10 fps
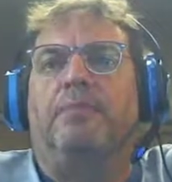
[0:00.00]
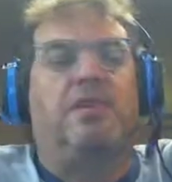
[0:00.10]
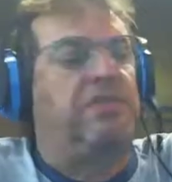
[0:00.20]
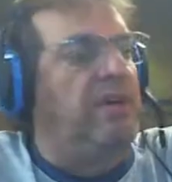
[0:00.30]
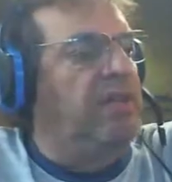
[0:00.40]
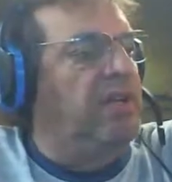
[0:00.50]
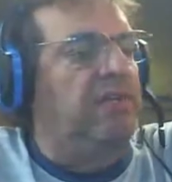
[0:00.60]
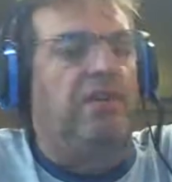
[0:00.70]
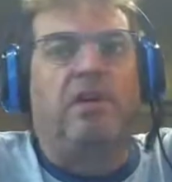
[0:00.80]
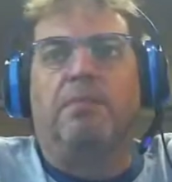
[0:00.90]
make sure
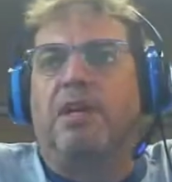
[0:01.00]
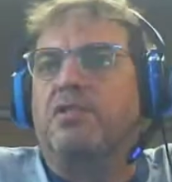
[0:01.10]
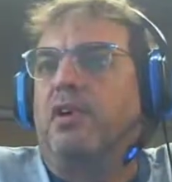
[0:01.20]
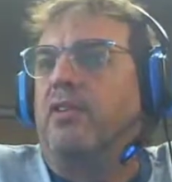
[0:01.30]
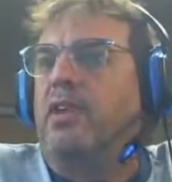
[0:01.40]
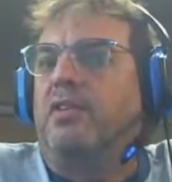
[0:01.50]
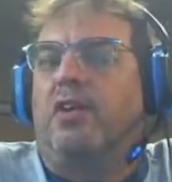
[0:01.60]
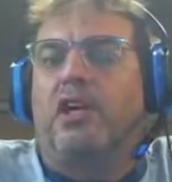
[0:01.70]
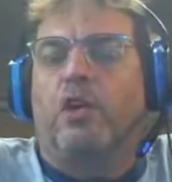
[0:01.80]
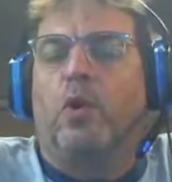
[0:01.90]
everything's good, make sure everything's
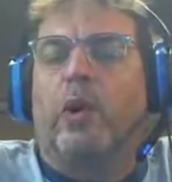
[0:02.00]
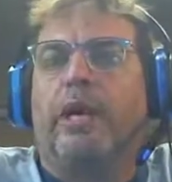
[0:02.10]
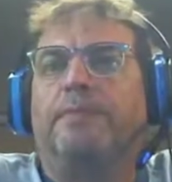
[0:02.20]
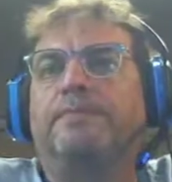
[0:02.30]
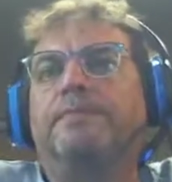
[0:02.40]
hunky-dory.